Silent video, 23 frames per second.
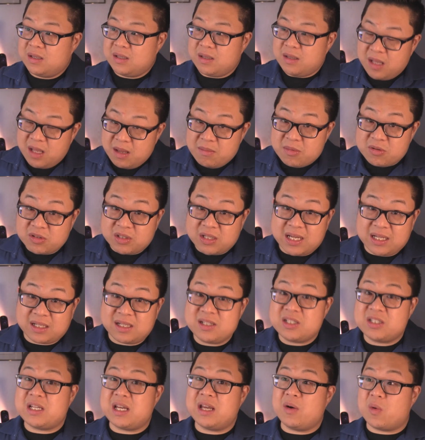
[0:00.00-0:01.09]
they most likely
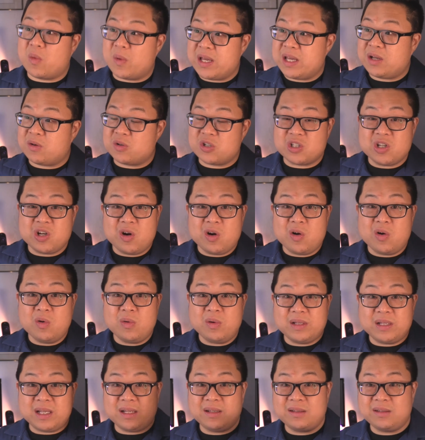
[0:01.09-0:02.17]
stay a week or so
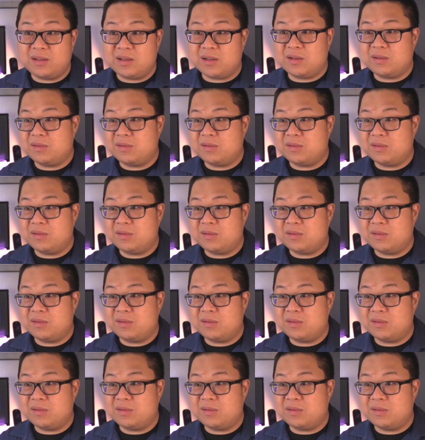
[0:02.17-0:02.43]
and then,